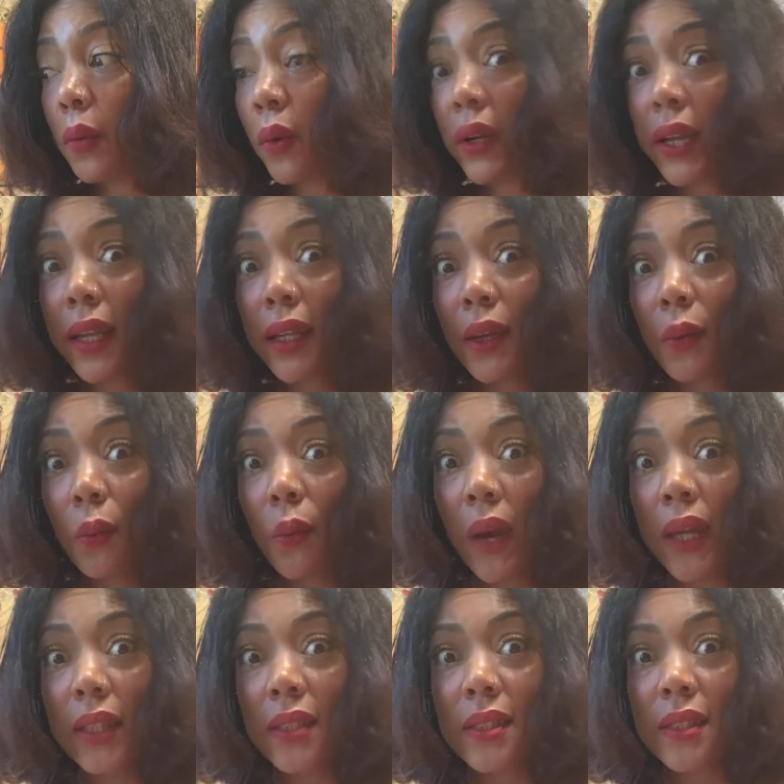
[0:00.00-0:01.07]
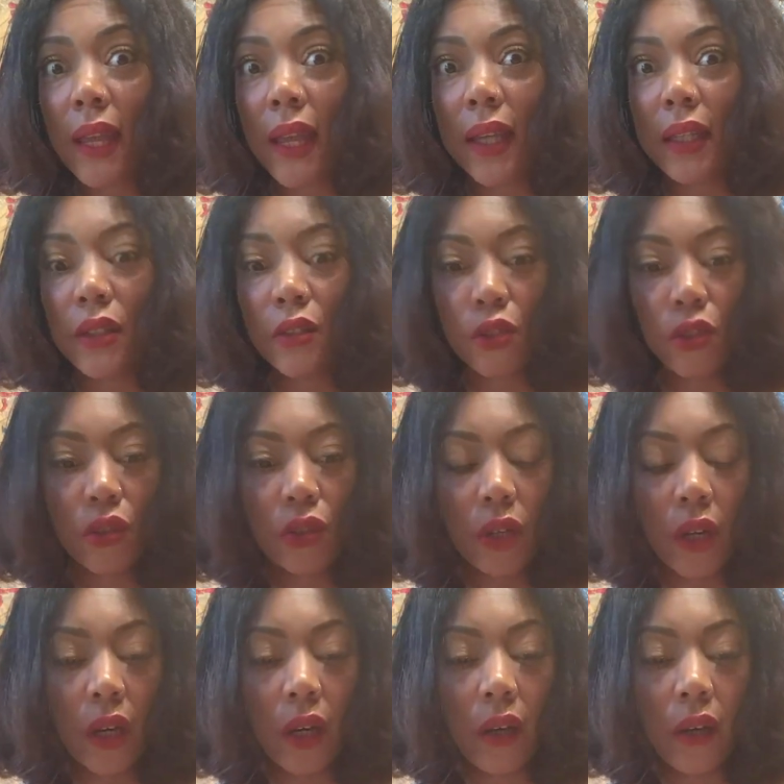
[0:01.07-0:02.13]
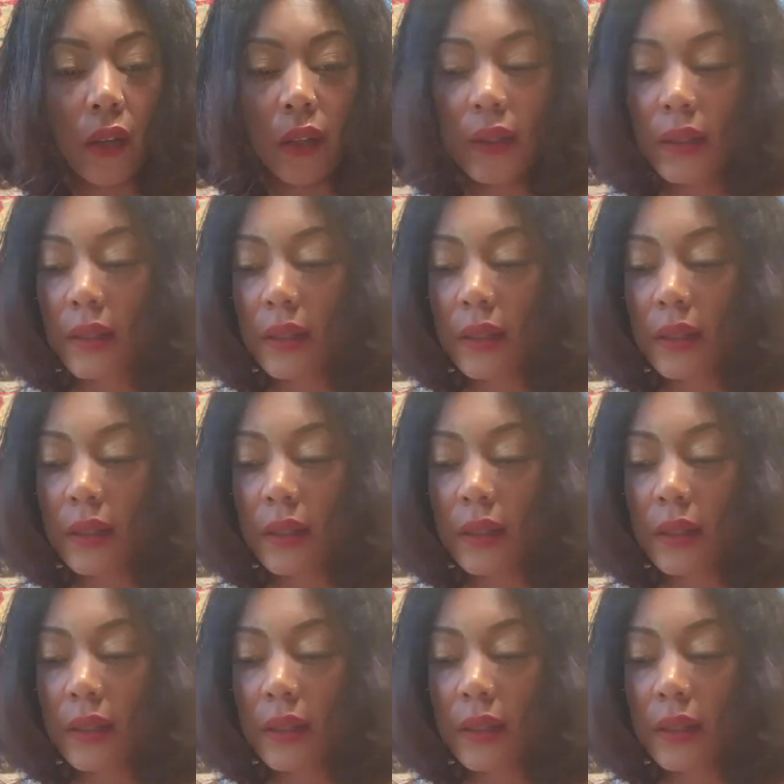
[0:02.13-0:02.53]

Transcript: organic white sage that